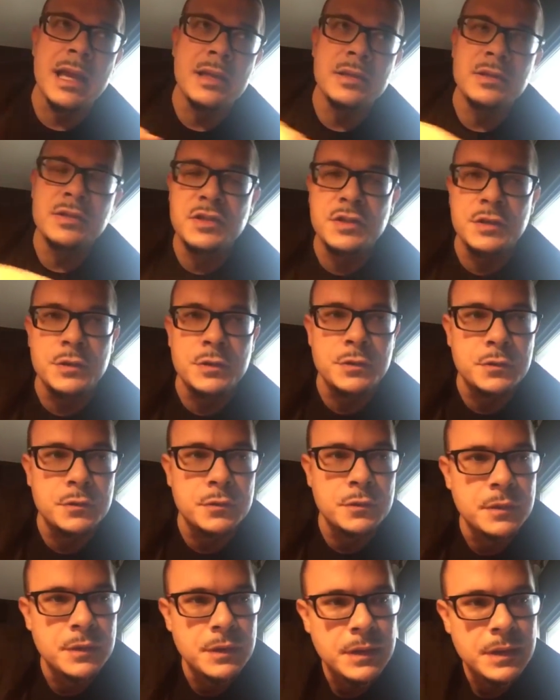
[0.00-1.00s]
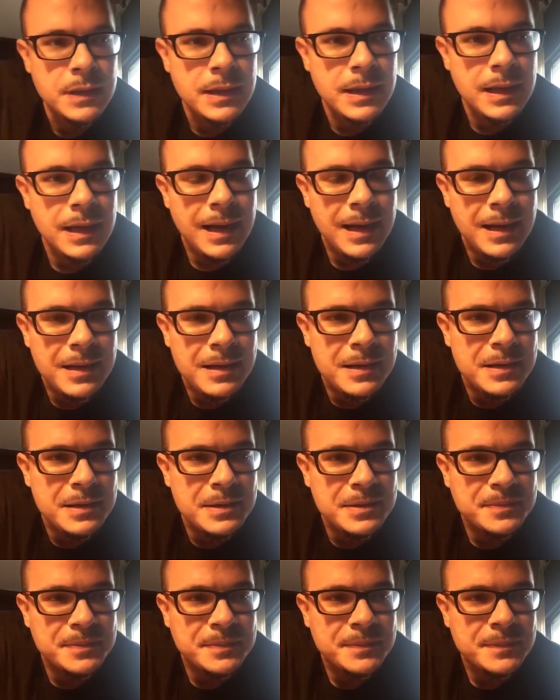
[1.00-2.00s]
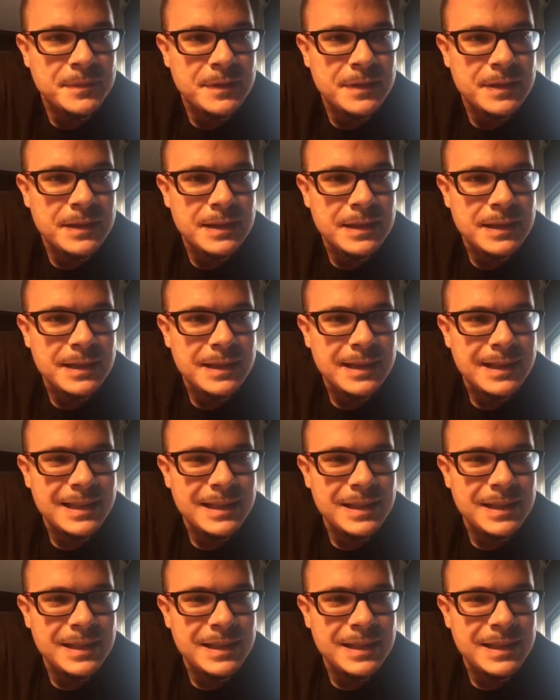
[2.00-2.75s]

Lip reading: dig into the